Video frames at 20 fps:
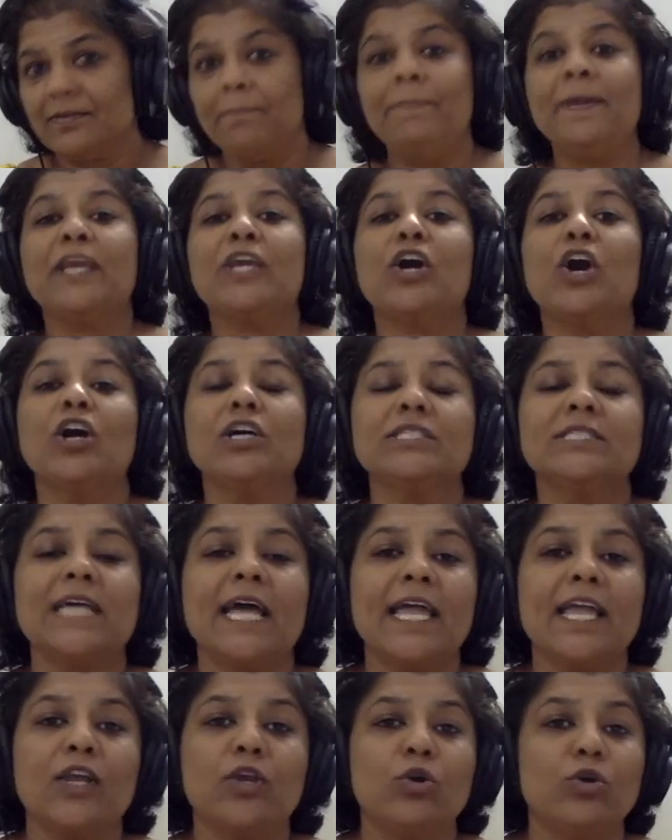Because
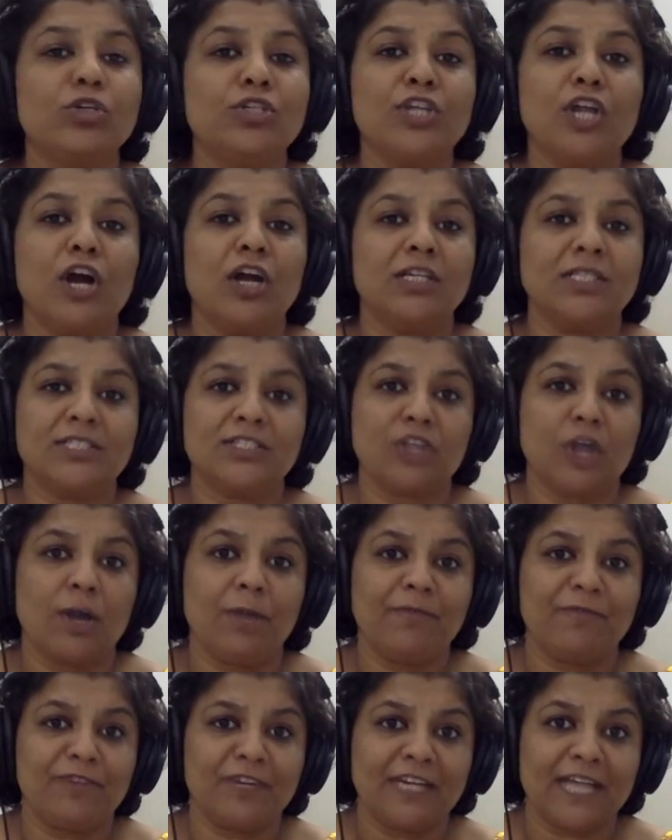I could not
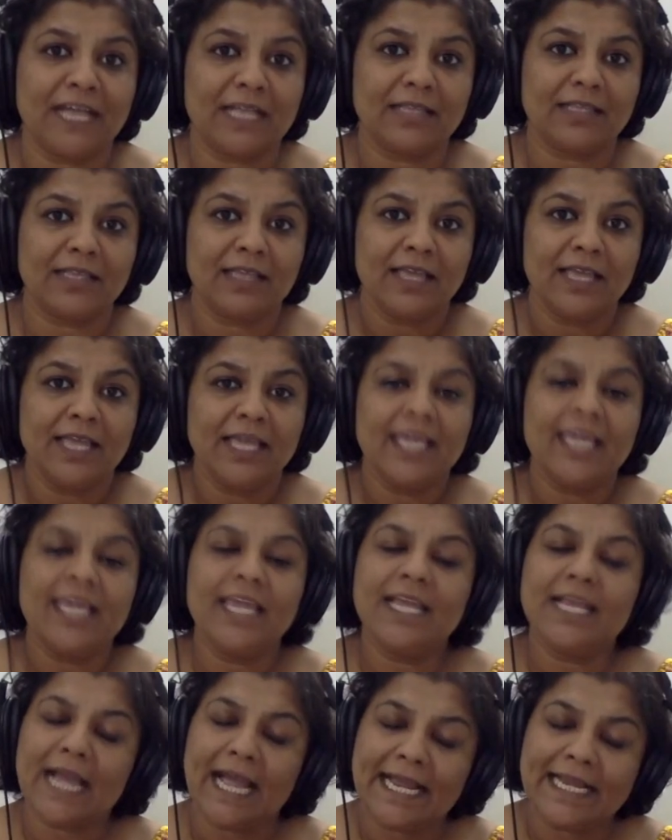stop for death, he
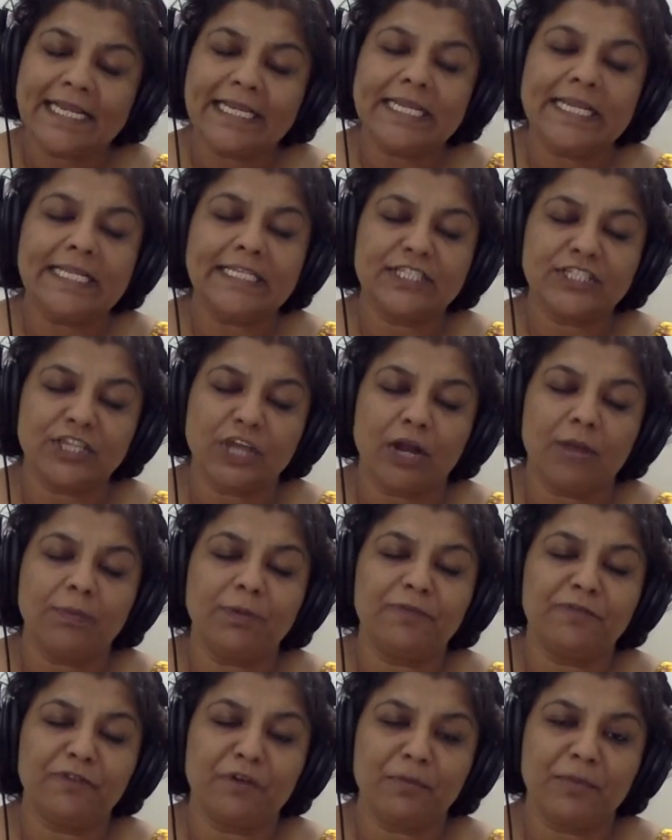kindly
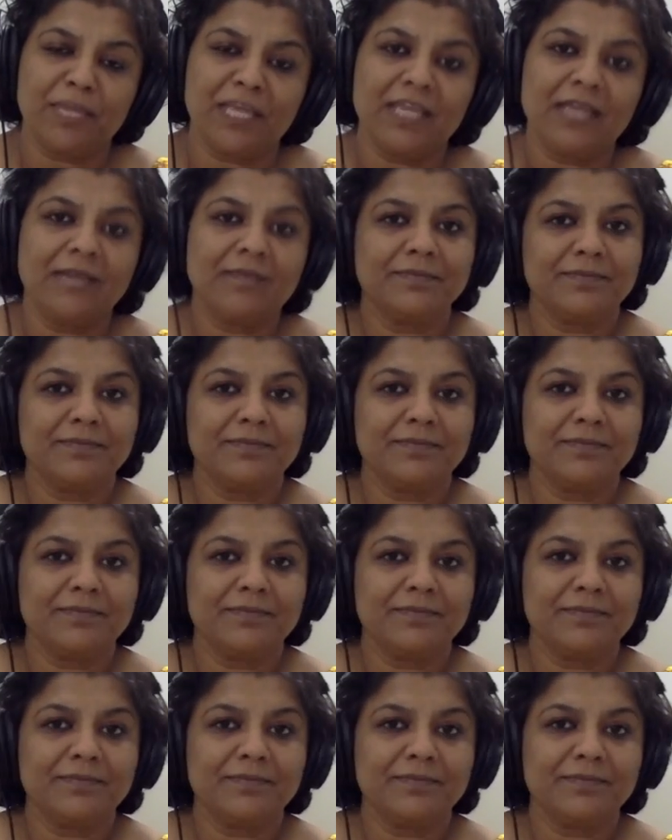stopped for me.